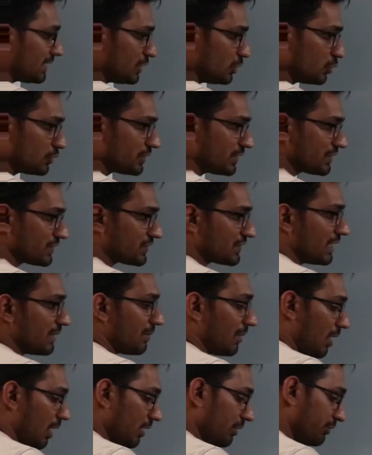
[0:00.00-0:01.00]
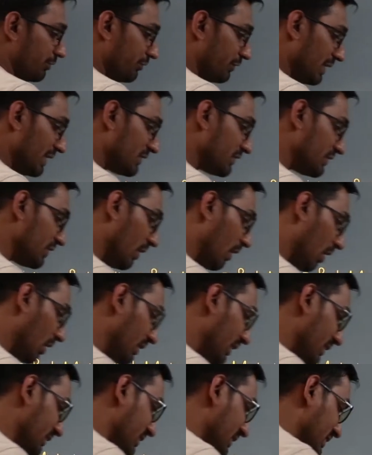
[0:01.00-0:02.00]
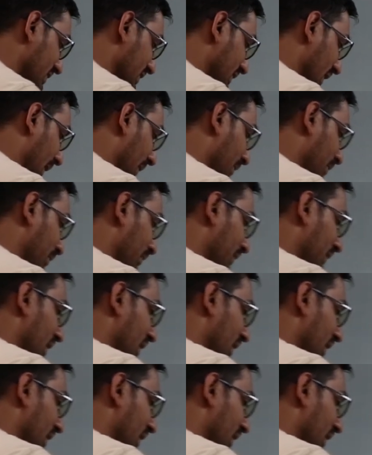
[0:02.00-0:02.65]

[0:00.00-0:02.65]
queue system or fixed order system,